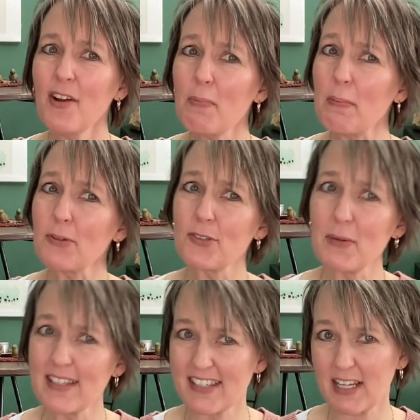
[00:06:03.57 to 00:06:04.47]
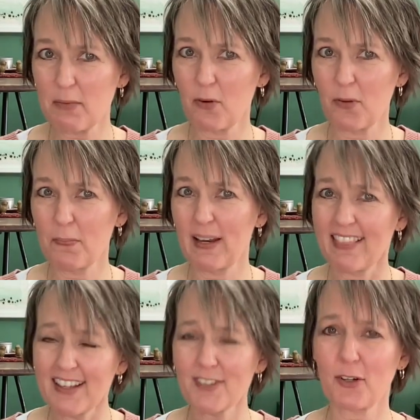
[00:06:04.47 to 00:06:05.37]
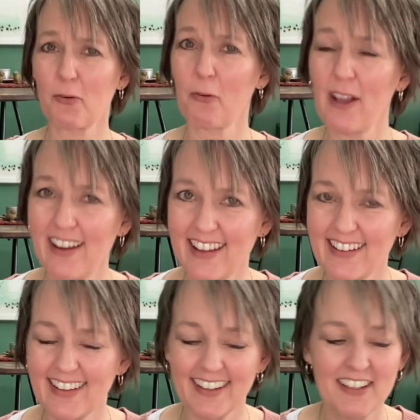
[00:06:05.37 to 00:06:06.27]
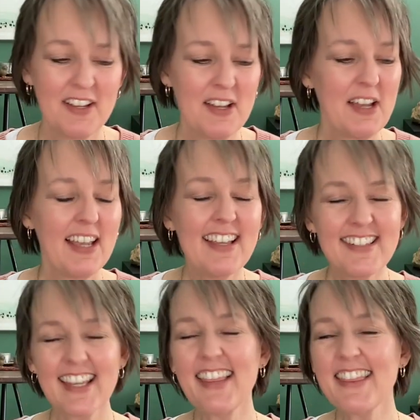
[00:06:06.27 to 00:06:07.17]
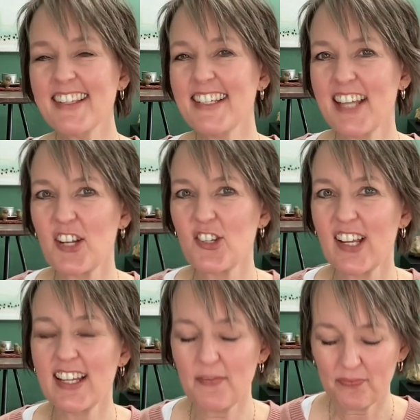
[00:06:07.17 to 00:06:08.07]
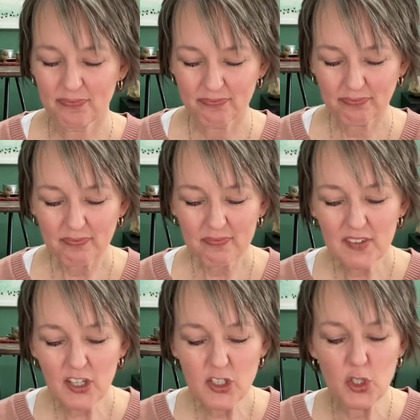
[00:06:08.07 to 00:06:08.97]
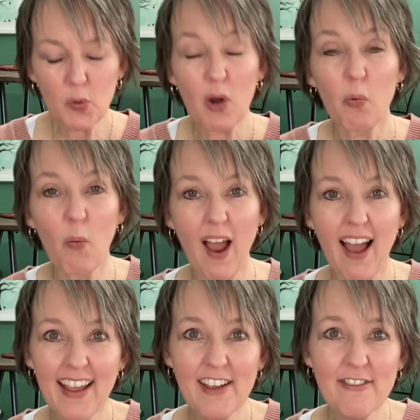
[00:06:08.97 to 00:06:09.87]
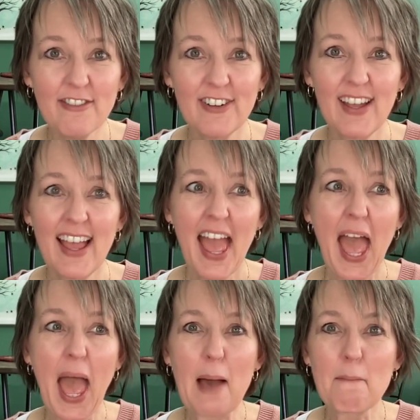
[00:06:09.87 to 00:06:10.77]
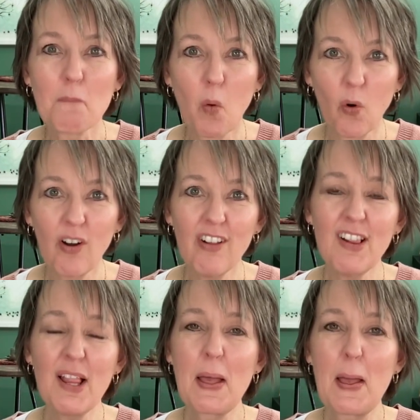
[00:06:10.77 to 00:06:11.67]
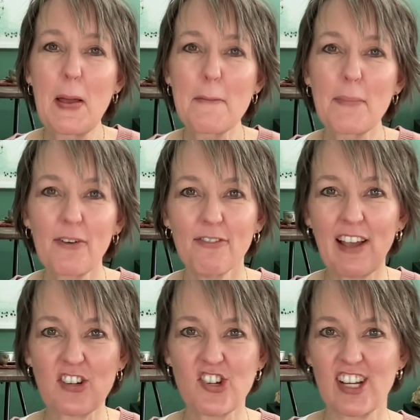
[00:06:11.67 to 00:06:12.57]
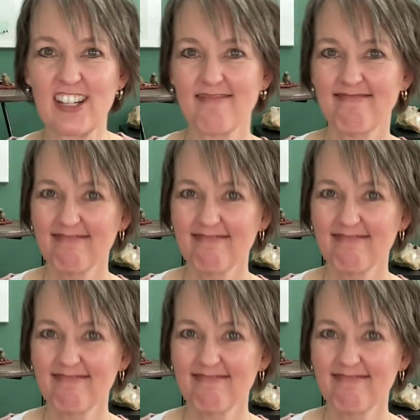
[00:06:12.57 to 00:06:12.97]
don't hear people doing this anymore, but I think it's a great idea. He set this intention to arrive at moral perfection.